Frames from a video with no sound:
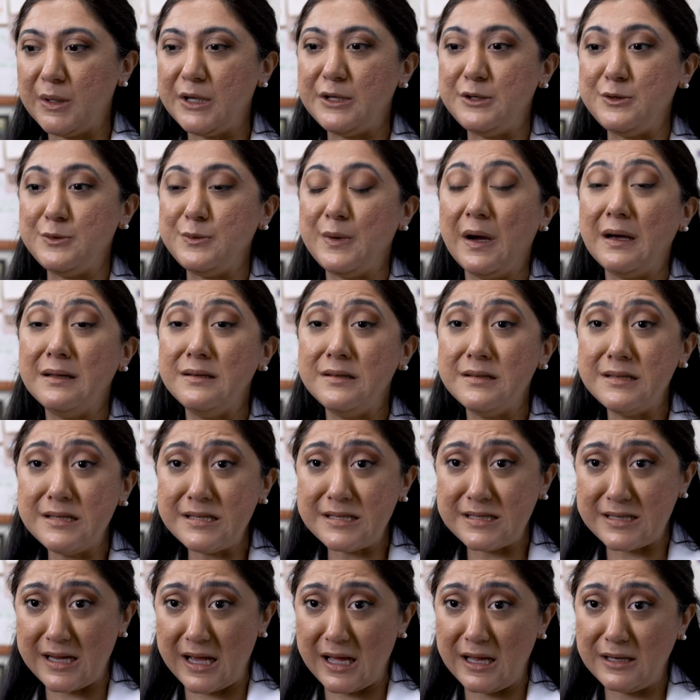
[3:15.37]
but to
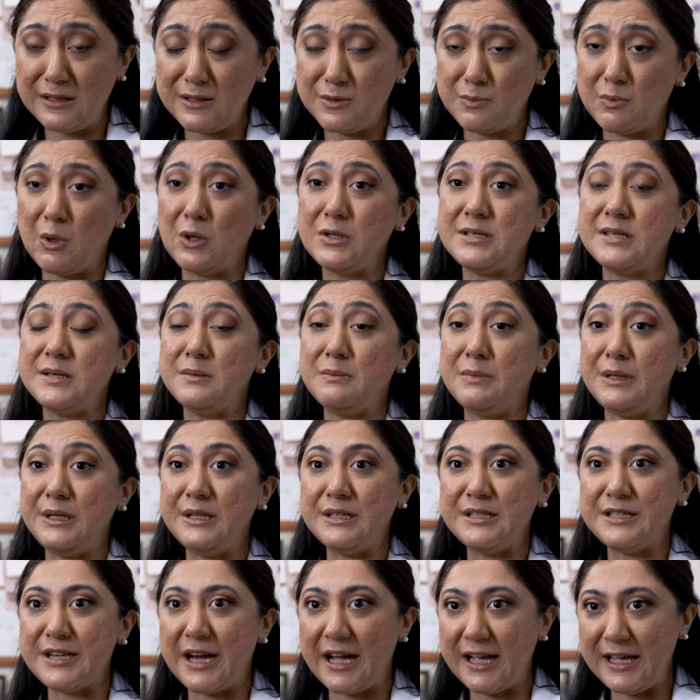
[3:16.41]
understand,
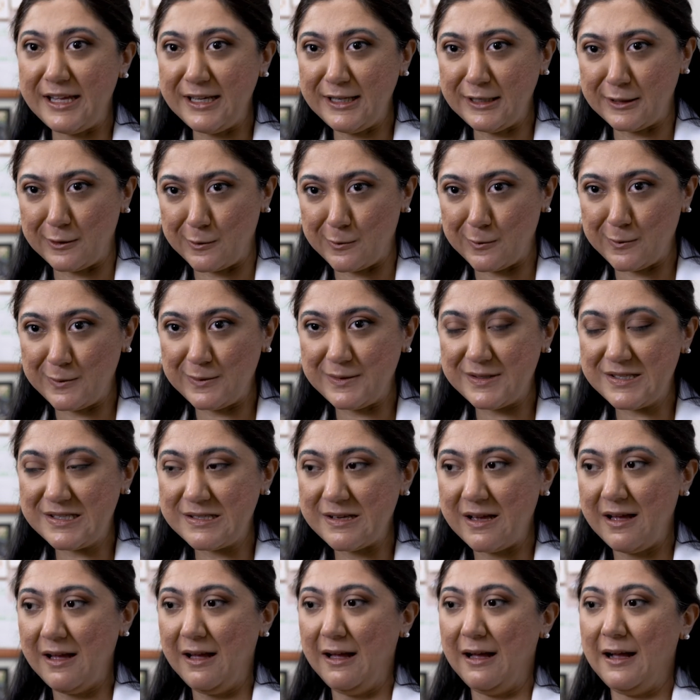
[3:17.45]
possibly diagnose,